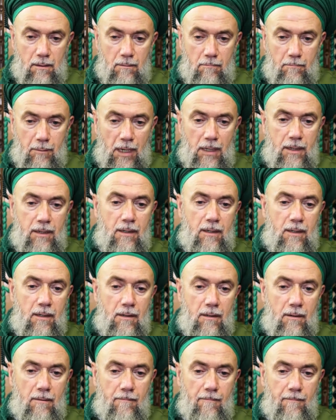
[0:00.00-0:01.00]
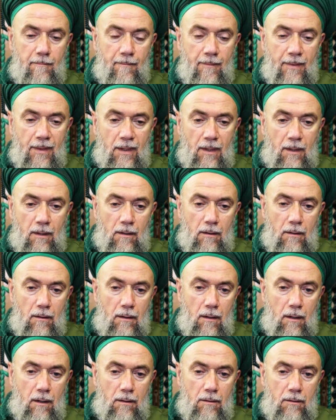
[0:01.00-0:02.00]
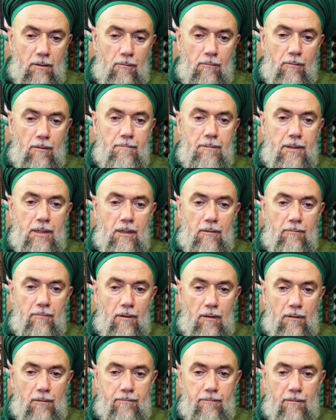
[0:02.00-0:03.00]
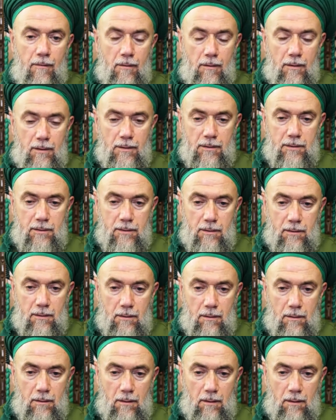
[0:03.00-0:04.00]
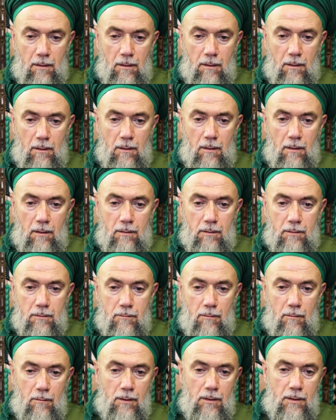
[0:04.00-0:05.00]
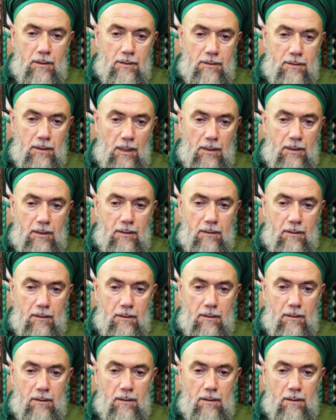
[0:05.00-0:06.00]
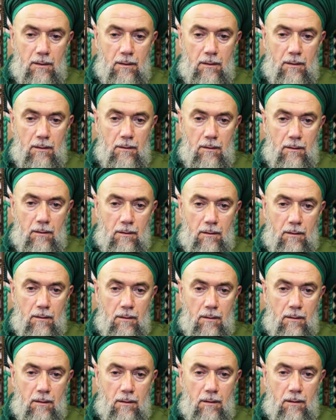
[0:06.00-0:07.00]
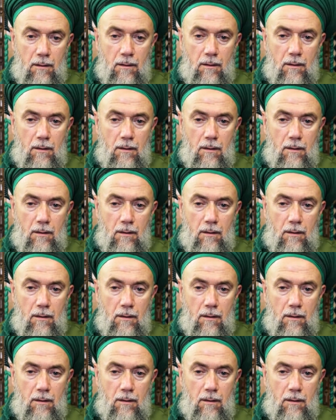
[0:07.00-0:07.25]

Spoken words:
bad thing, you will be rewarded for this. So it is not a